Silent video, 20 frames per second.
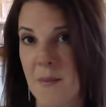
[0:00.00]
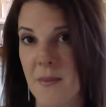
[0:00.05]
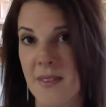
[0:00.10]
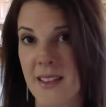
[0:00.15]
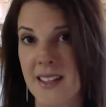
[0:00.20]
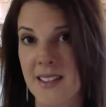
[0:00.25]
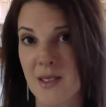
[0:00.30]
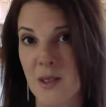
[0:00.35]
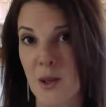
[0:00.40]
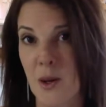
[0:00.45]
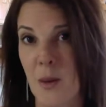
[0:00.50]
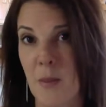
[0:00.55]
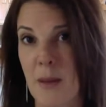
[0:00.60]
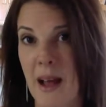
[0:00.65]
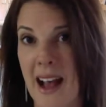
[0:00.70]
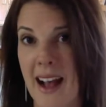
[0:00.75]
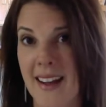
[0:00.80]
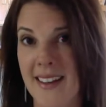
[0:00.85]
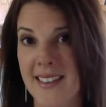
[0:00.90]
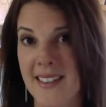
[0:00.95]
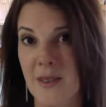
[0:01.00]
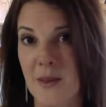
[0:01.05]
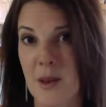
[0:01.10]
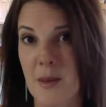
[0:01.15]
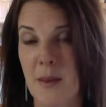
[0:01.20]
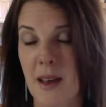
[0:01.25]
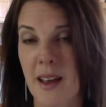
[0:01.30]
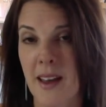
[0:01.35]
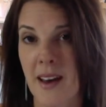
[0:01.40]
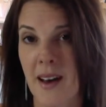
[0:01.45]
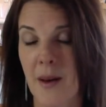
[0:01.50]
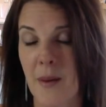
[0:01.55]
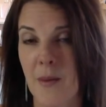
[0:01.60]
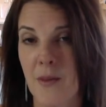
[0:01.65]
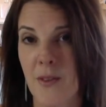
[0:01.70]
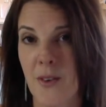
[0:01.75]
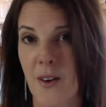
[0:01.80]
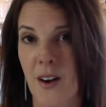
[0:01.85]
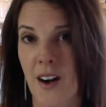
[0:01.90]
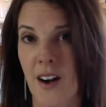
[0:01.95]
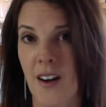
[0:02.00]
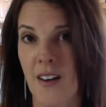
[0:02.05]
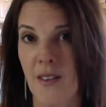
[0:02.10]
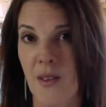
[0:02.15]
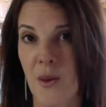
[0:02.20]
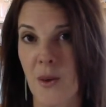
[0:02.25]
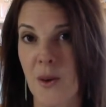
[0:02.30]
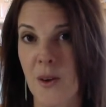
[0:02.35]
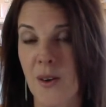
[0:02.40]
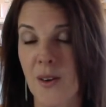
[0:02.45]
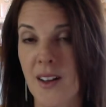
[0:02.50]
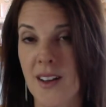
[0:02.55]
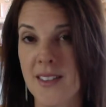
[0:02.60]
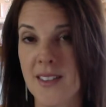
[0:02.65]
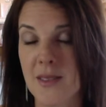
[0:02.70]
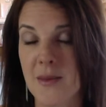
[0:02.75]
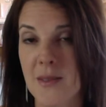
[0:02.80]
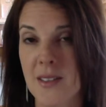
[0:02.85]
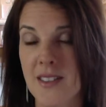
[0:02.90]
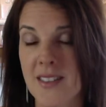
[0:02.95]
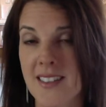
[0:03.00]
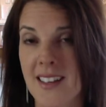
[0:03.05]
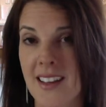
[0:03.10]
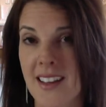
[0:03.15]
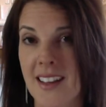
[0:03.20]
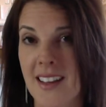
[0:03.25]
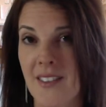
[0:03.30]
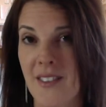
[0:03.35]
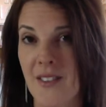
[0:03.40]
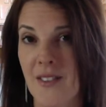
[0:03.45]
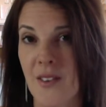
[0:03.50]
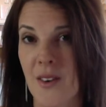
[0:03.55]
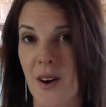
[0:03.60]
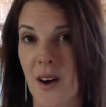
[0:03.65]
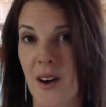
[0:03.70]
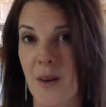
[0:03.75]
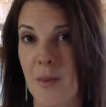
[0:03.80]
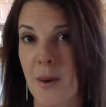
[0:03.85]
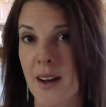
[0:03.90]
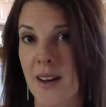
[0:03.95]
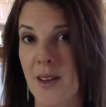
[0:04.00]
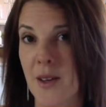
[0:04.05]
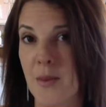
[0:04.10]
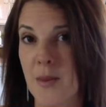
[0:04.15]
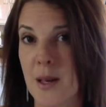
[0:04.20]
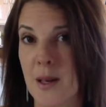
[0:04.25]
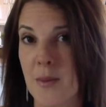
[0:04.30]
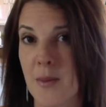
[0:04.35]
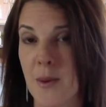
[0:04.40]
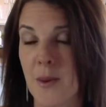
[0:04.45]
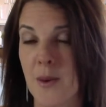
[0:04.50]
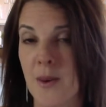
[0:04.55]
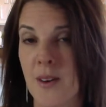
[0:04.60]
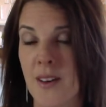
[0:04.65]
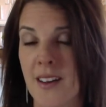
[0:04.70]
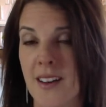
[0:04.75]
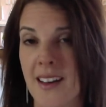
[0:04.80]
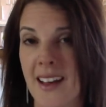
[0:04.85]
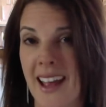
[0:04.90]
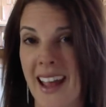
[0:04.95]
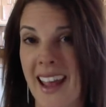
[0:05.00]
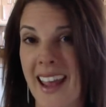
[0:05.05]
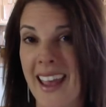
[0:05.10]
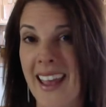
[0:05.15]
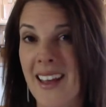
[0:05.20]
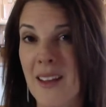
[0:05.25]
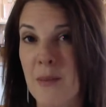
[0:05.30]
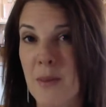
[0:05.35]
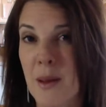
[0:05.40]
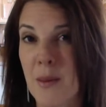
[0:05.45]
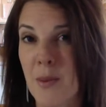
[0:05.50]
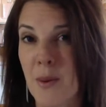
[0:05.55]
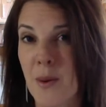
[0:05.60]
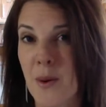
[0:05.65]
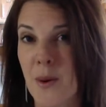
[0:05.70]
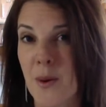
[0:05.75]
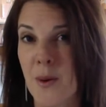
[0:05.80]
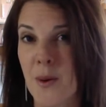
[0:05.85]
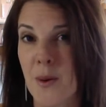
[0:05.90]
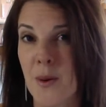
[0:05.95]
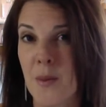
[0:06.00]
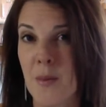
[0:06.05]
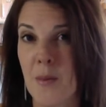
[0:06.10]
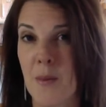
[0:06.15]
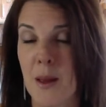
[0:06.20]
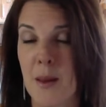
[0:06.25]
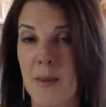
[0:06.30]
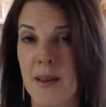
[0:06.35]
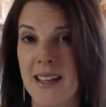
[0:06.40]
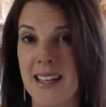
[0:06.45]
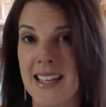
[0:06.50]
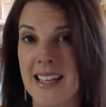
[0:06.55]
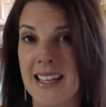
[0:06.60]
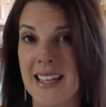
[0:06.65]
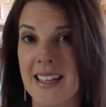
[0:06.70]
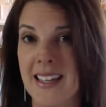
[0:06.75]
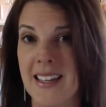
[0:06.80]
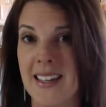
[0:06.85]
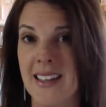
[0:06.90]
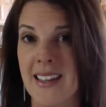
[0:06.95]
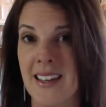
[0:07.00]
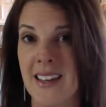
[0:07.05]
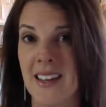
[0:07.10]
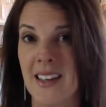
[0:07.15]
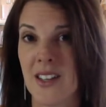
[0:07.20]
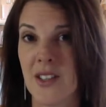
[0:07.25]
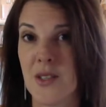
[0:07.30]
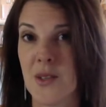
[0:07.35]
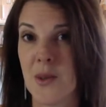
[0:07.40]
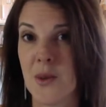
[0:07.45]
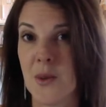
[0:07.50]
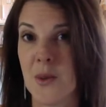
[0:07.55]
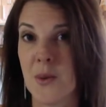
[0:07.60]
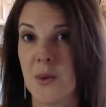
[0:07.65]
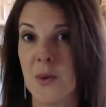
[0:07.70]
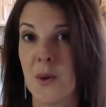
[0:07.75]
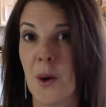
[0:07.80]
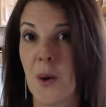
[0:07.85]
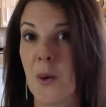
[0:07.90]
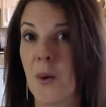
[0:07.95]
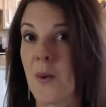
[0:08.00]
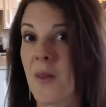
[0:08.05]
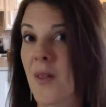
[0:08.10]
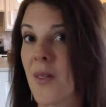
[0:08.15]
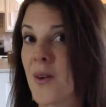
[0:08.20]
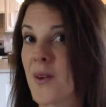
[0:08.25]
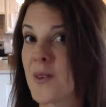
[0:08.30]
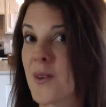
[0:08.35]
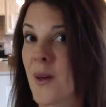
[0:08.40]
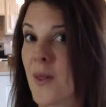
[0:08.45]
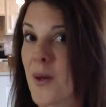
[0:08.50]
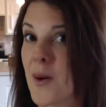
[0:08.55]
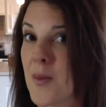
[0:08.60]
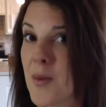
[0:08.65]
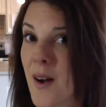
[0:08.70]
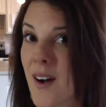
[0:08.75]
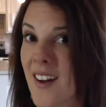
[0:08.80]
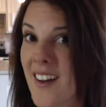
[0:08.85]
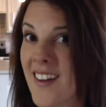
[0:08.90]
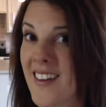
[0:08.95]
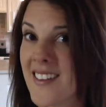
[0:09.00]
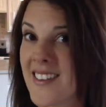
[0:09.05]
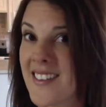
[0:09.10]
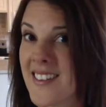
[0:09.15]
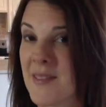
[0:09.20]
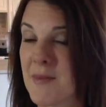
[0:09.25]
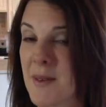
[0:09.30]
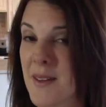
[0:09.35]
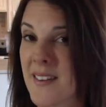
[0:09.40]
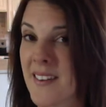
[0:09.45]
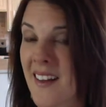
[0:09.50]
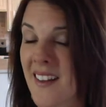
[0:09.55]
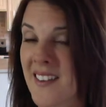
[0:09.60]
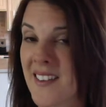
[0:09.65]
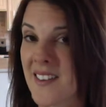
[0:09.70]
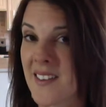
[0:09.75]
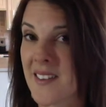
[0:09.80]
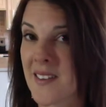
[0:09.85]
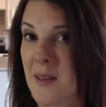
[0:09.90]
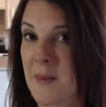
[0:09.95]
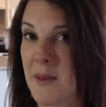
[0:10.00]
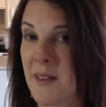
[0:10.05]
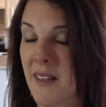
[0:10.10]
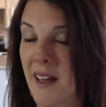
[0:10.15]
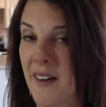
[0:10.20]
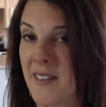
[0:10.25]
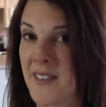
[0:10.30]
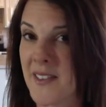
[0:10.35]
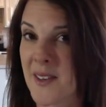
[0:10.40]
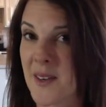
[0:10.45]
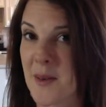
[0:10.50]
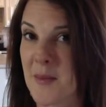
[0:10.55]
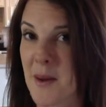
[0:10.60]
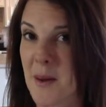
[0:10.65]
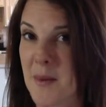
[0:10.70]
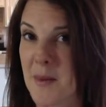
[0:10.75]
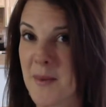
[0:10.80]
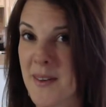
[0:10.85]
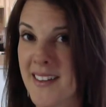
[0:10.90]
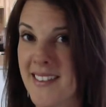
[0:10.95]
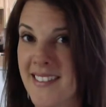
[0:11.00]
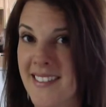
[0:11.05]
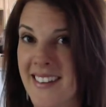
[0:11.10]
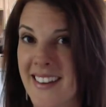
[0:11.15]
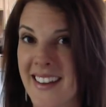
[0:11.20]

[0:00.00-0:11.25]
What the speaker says: these little bags that we make up for our loyal customers and even for our brand new people and people who maybe need to know that there's other products besides just lemon, lavender, and peppermint.